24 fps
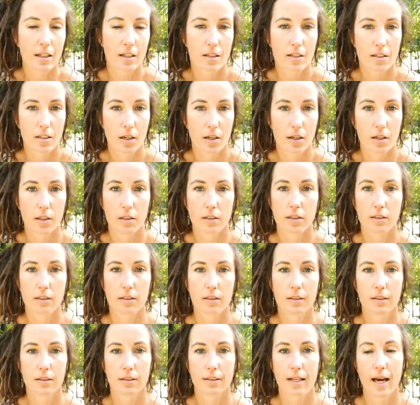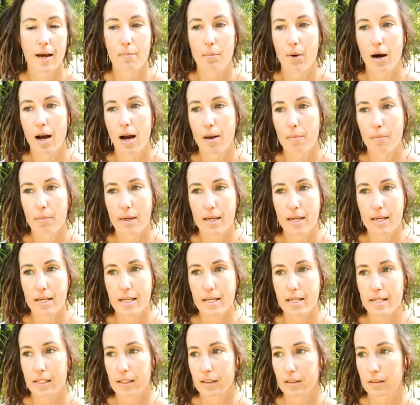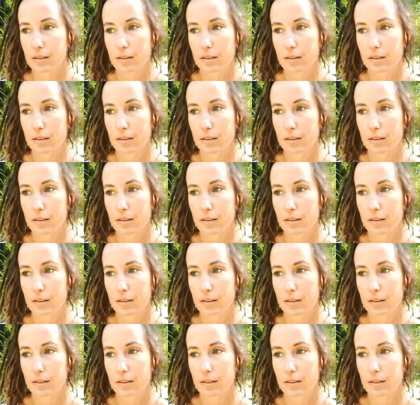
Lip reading: So that might be